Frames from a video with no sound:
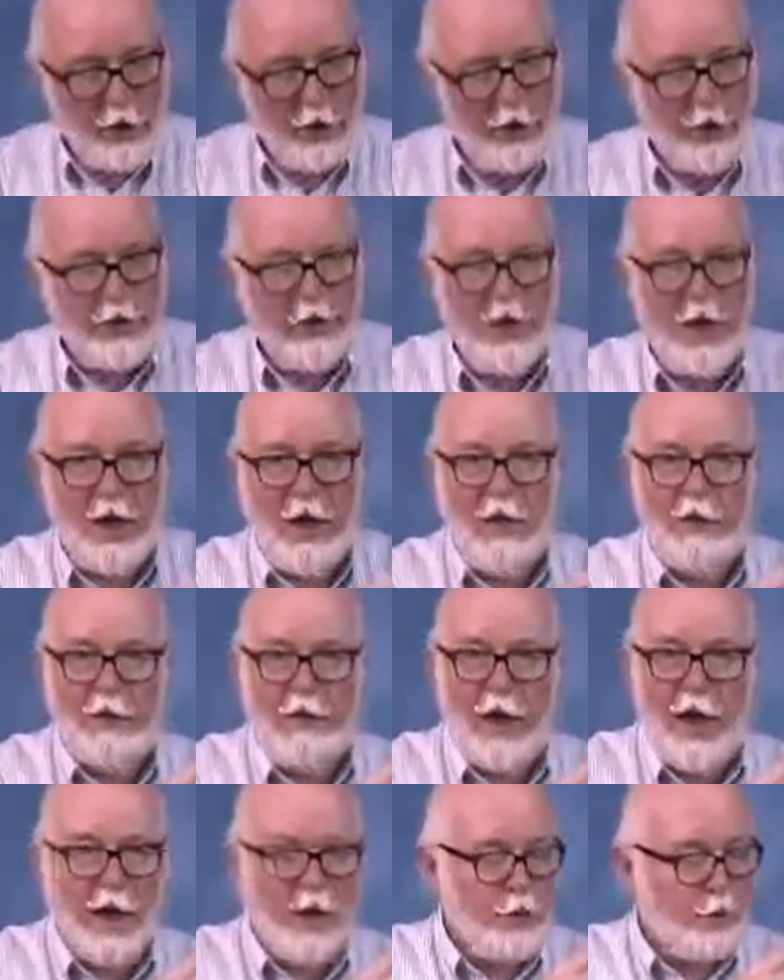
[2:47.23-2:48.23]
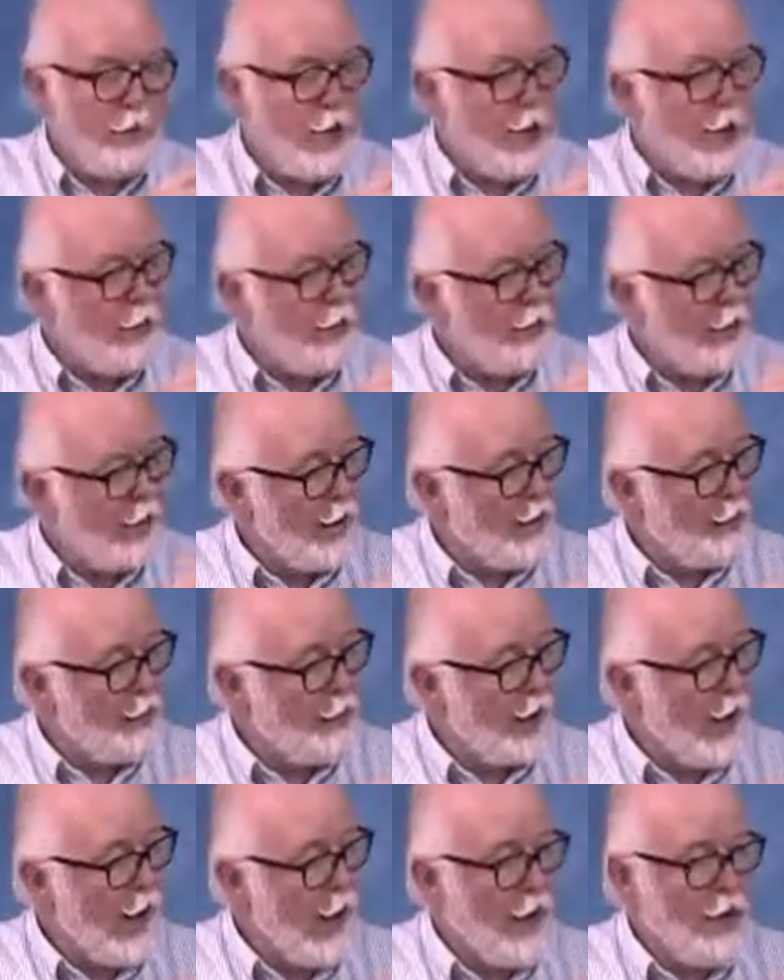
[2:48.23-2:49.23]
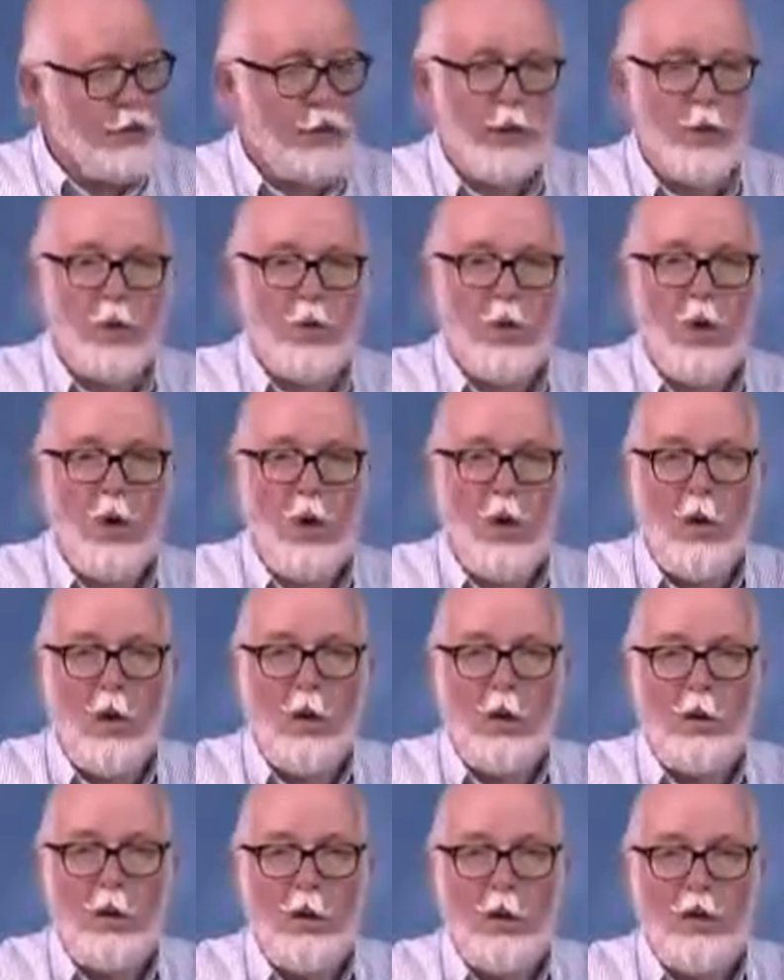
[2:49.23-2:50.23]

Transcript: The second flash mode is flash with cord,